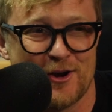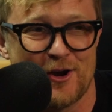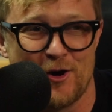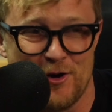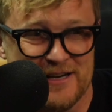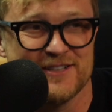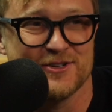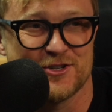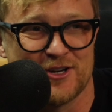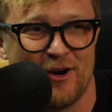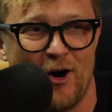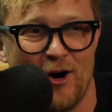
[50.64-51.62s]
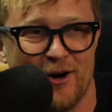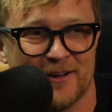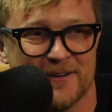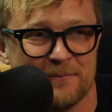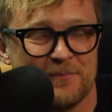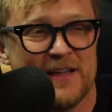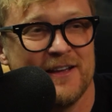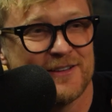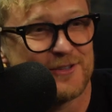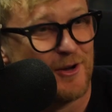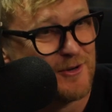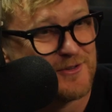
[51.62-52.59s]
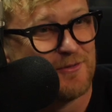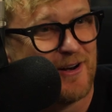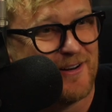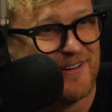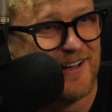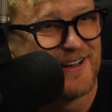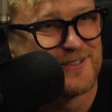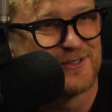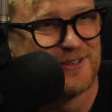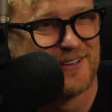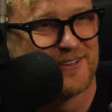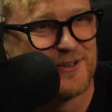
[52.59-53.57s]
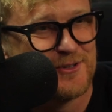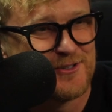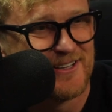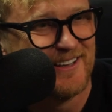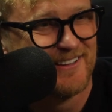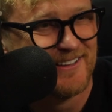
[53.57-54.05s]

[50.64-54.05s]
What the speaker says: cringe hard. So it's very nice to hear that you say